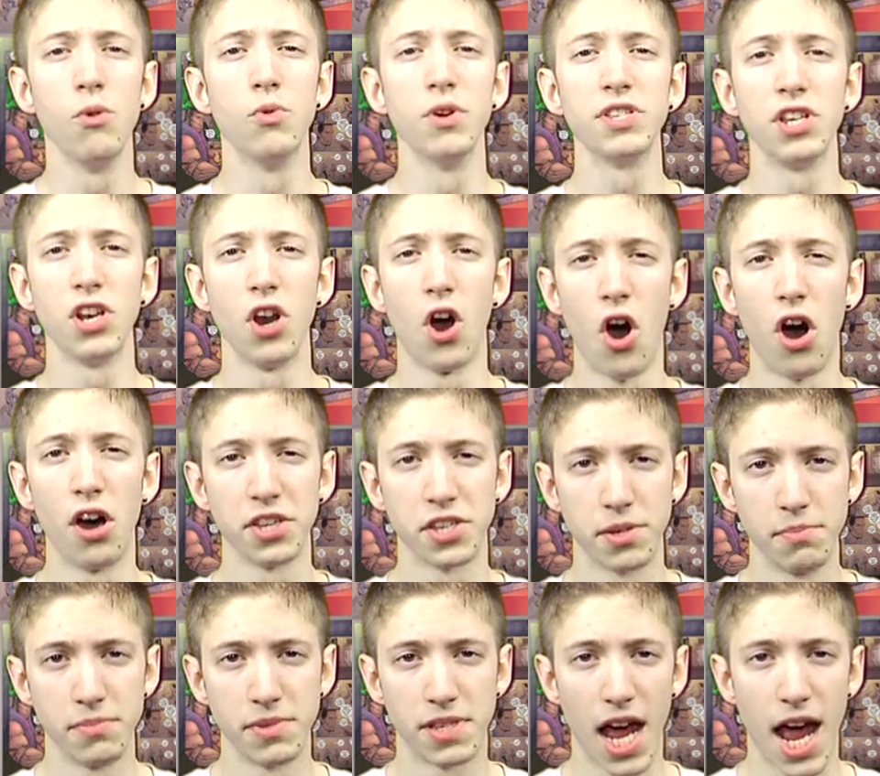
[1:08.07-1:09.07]
It was an
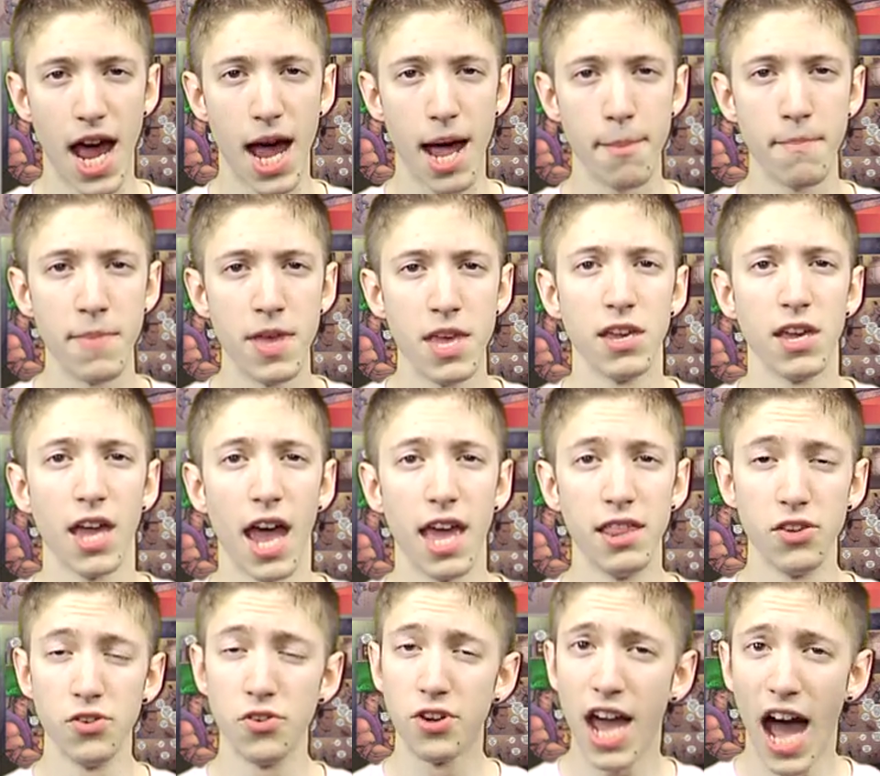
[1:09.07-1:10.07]
awesome time,
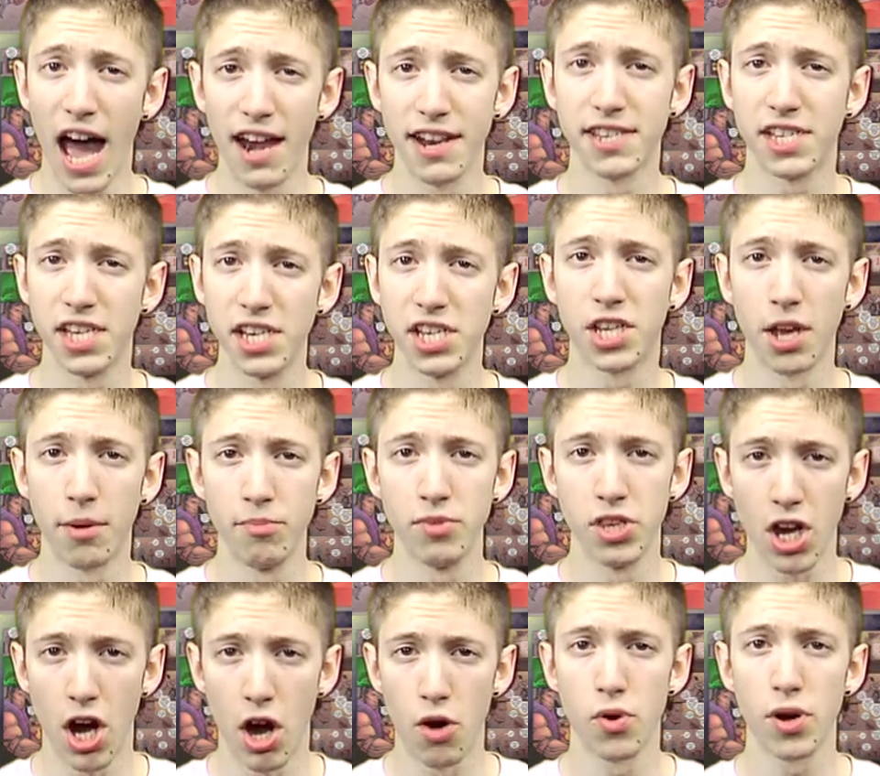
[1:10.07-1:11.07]
and you gotta see some of
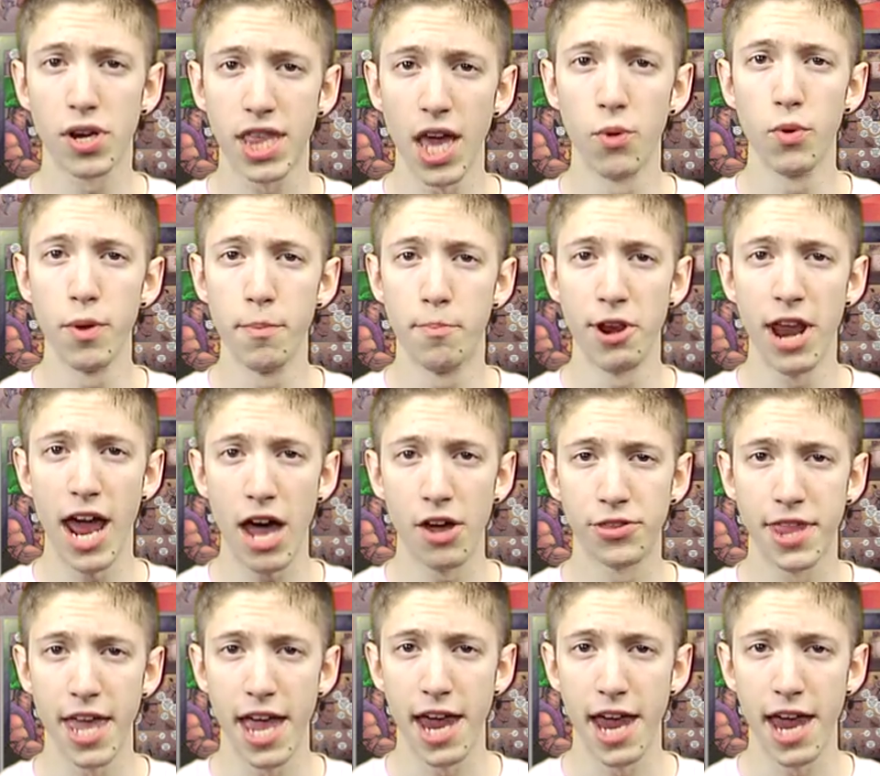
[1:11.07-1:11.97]
the artwork that we put out